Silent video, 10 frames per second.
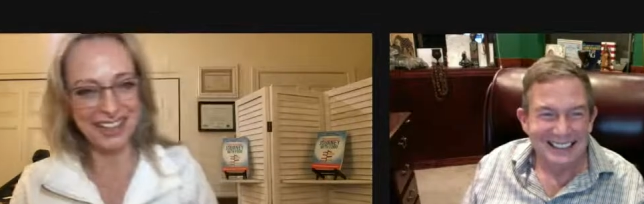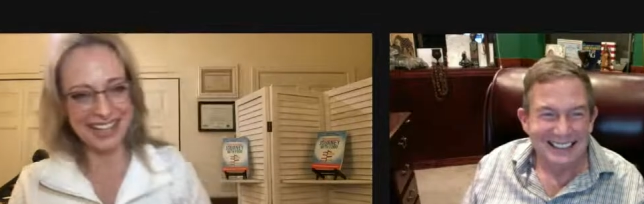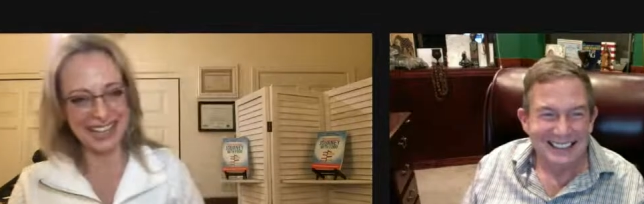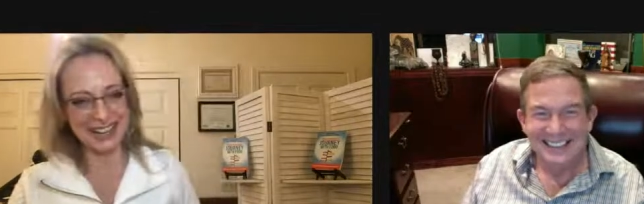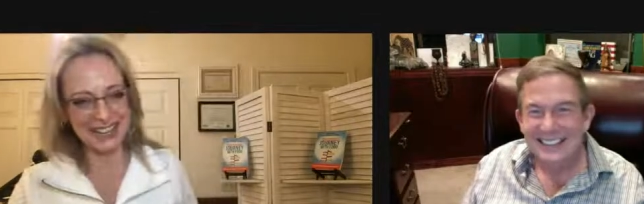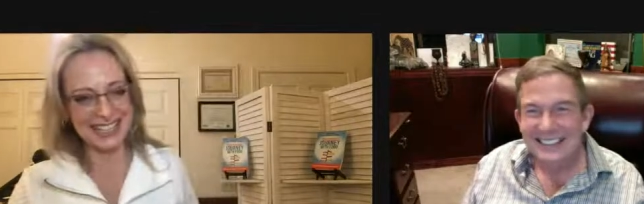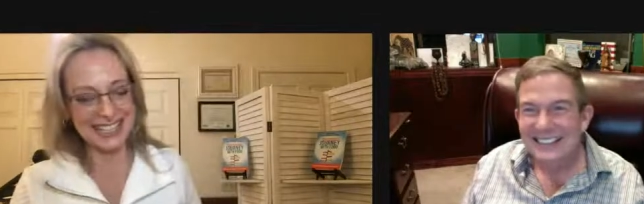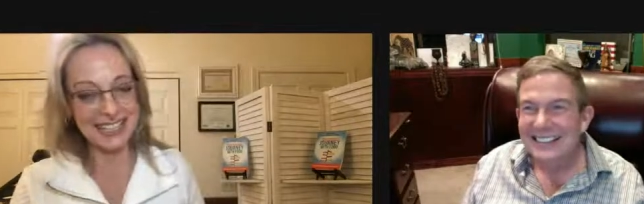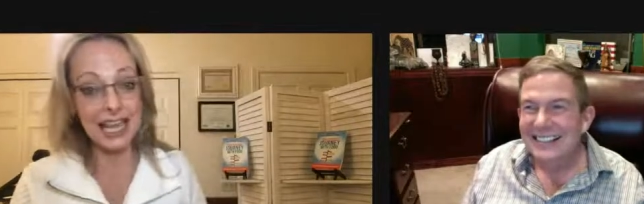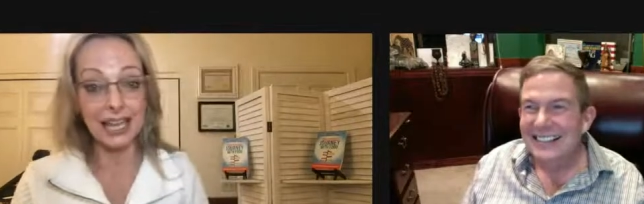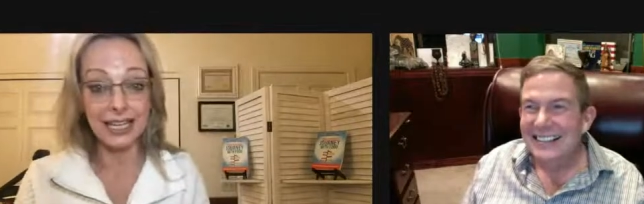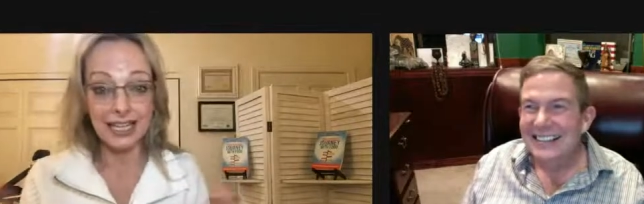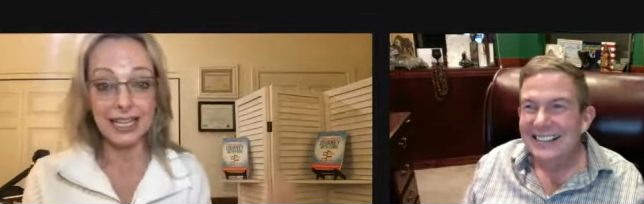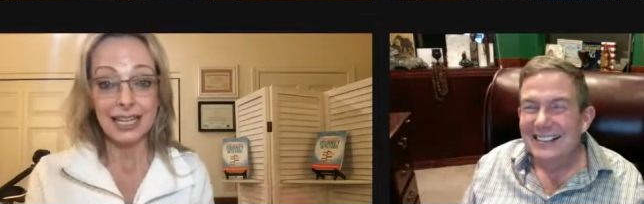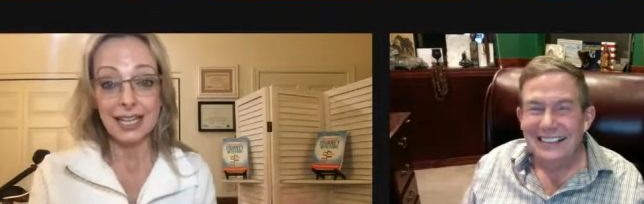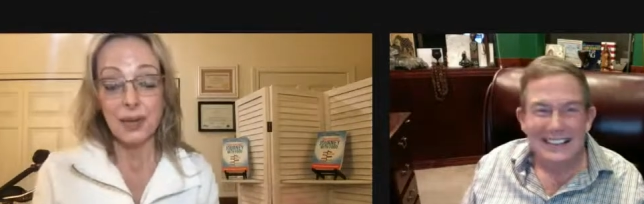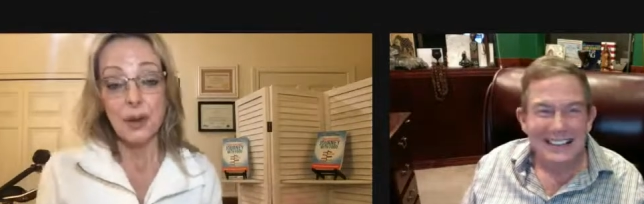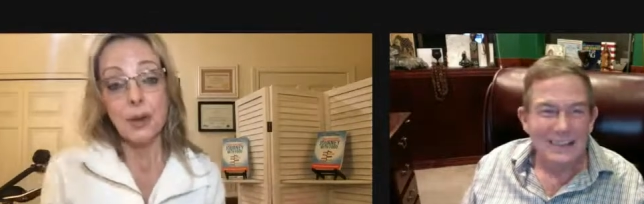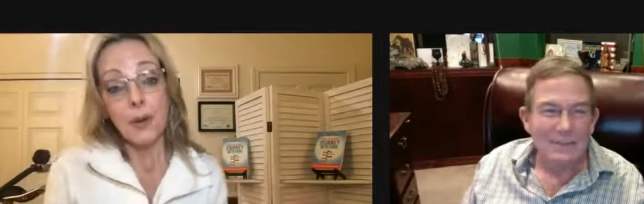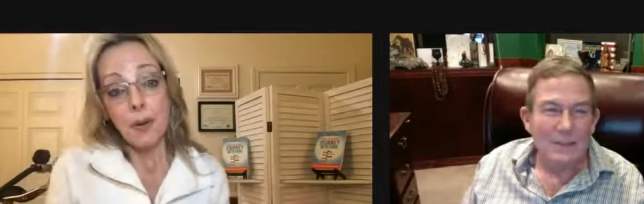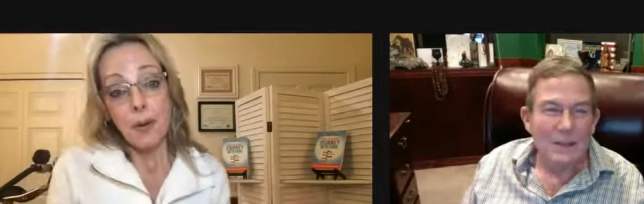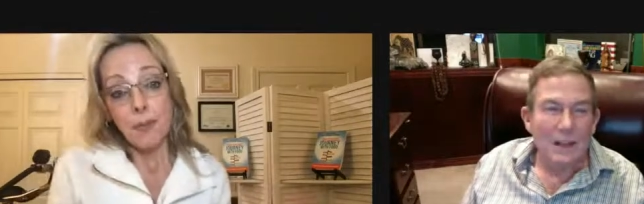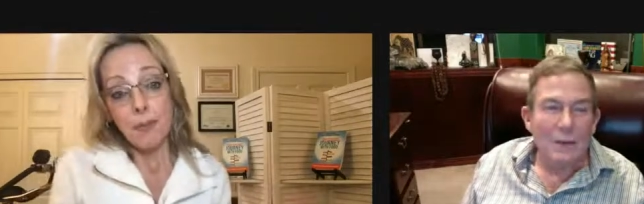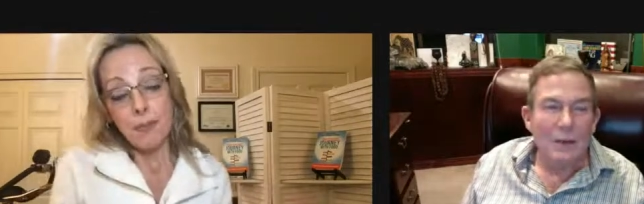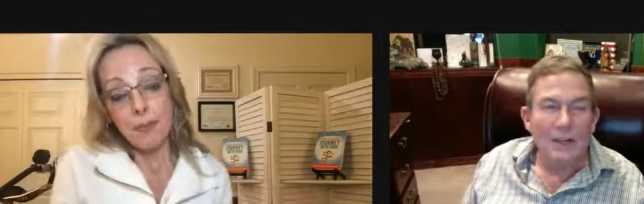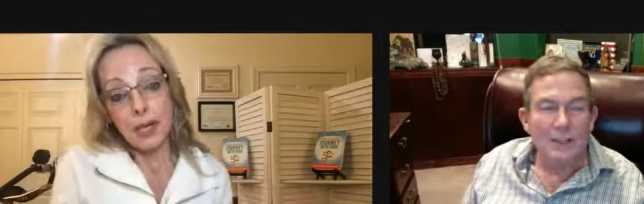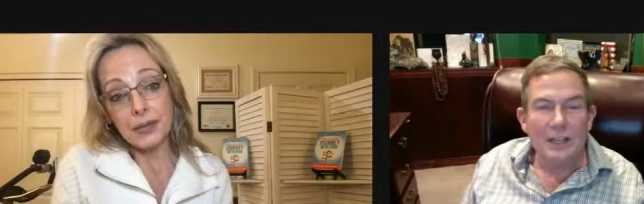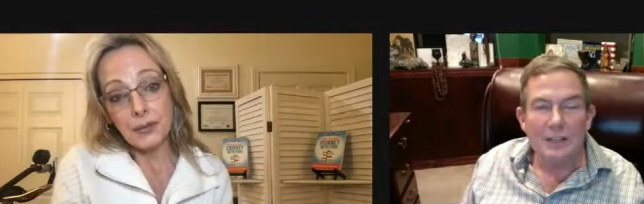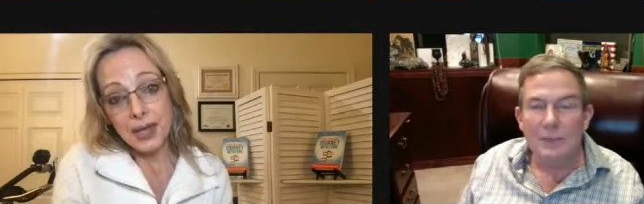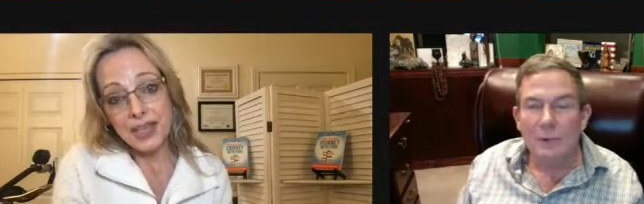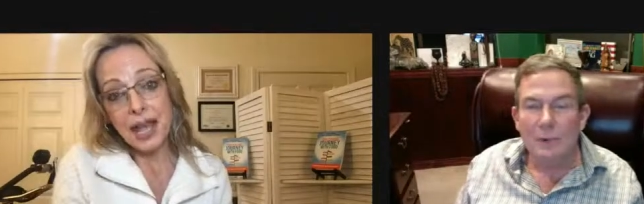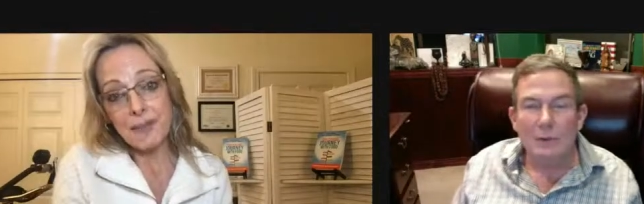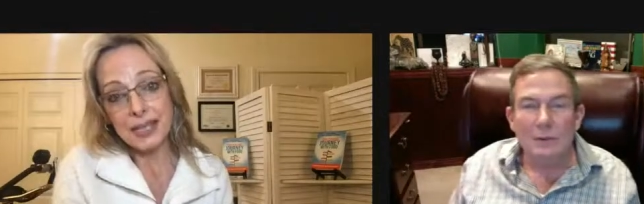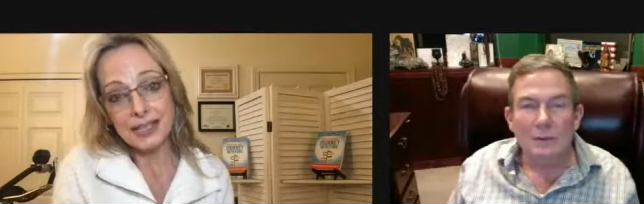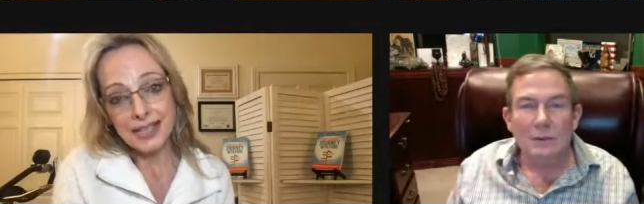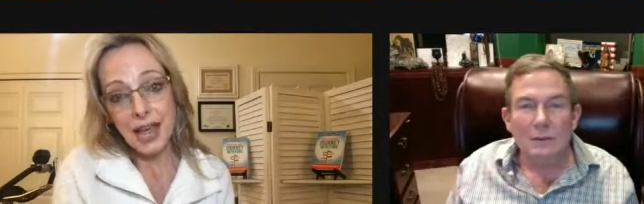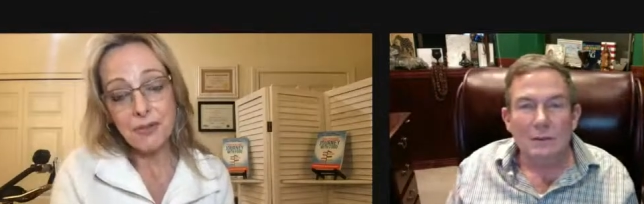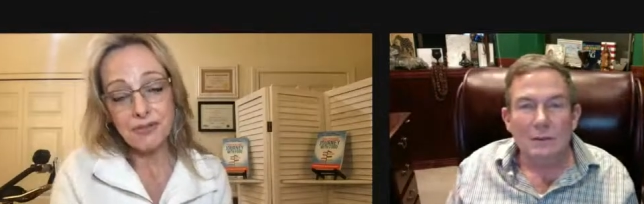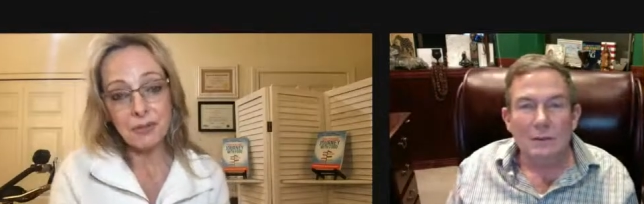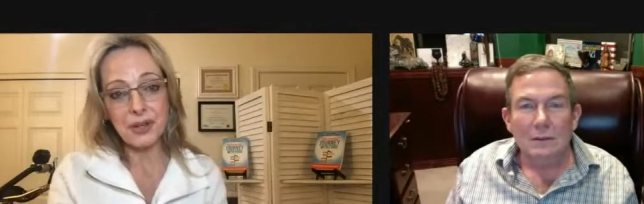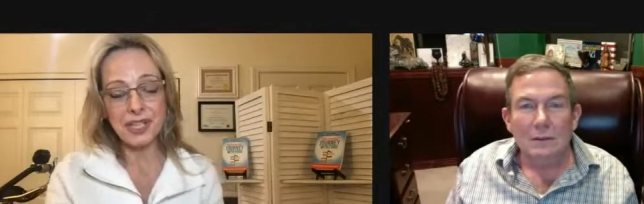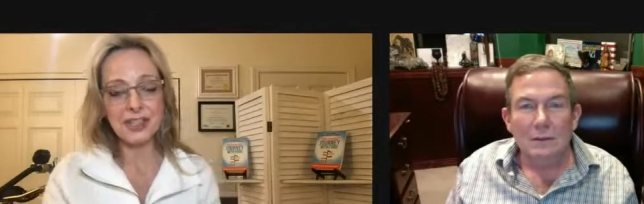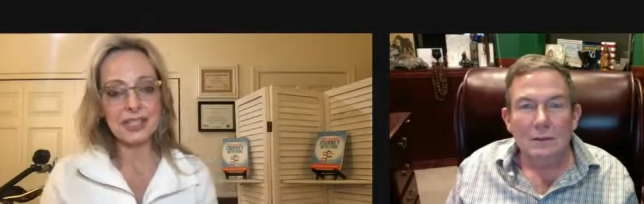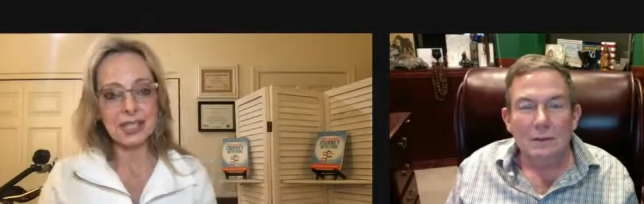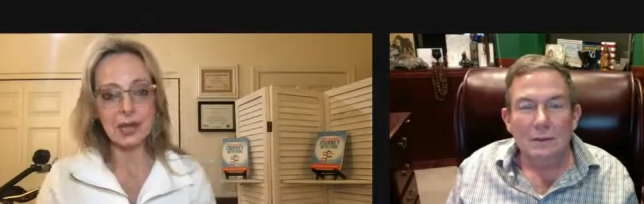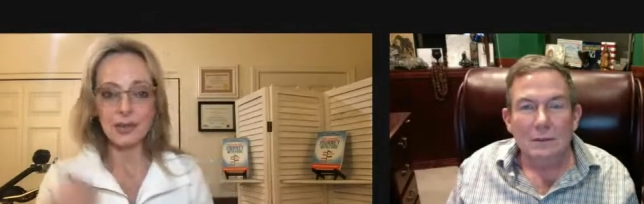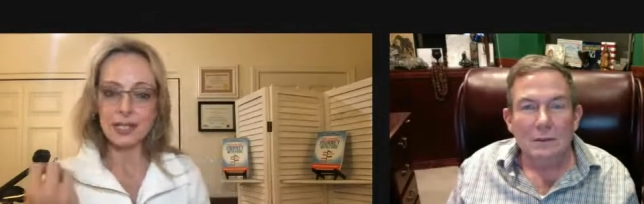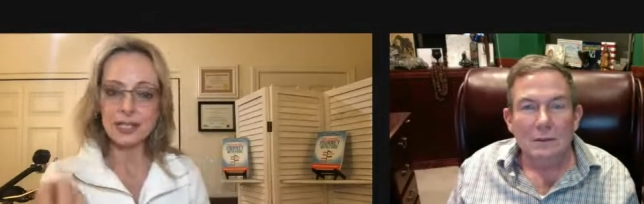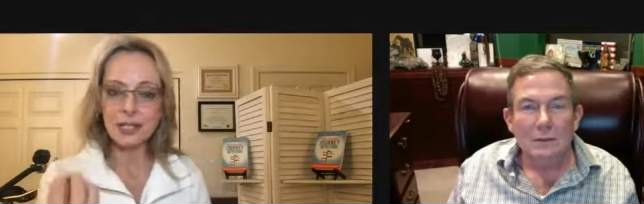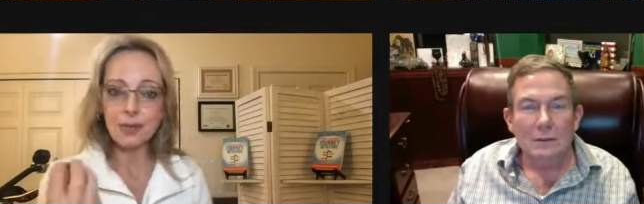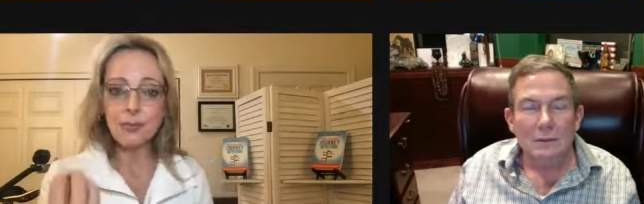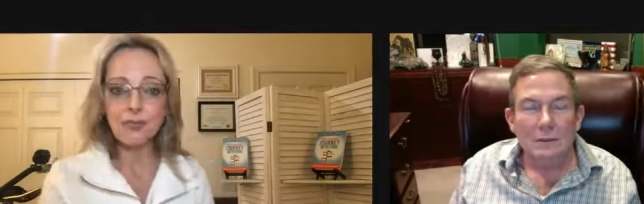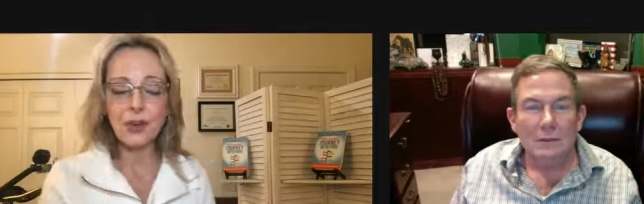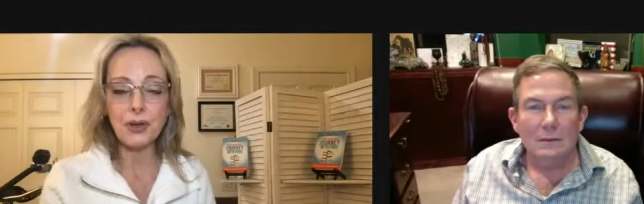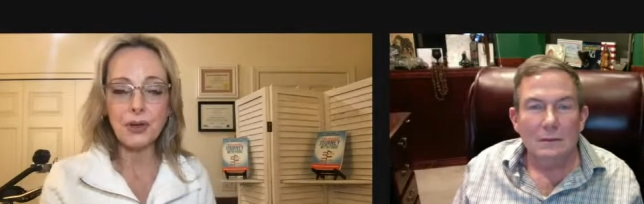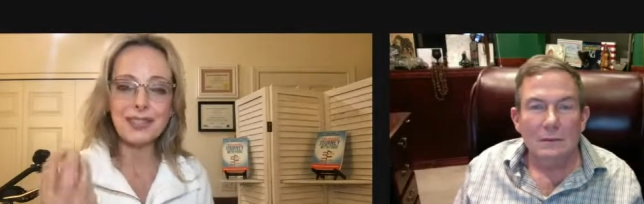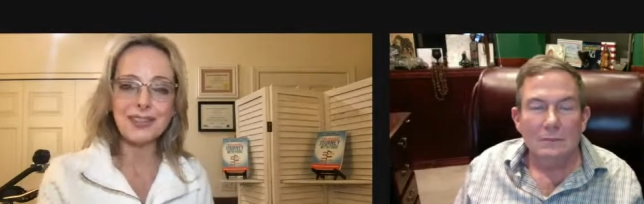Speaker 1: video cassette. What but I think one thing I picked out from what you just said was you focused